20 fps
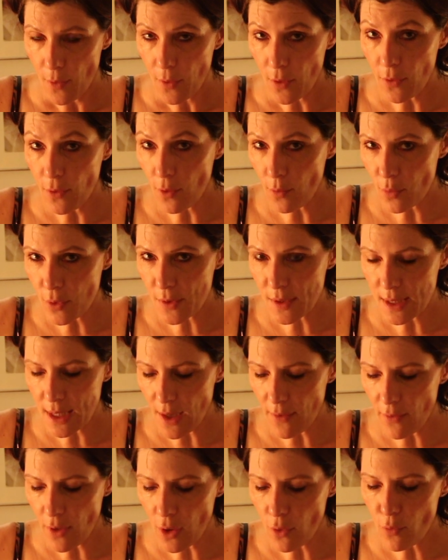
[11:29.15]
The number
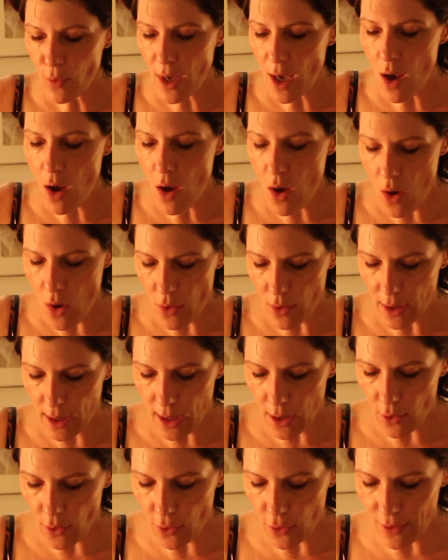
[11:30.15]
7, we're
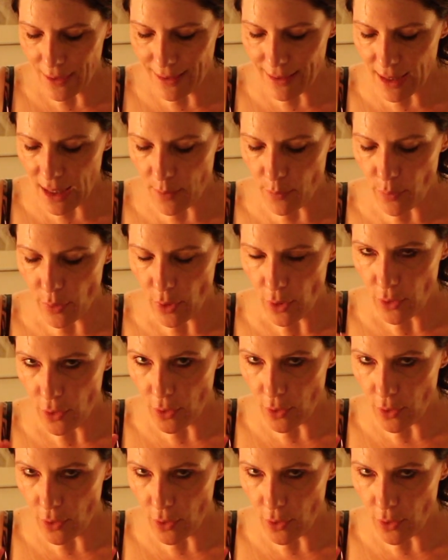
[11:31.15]
only going to dip.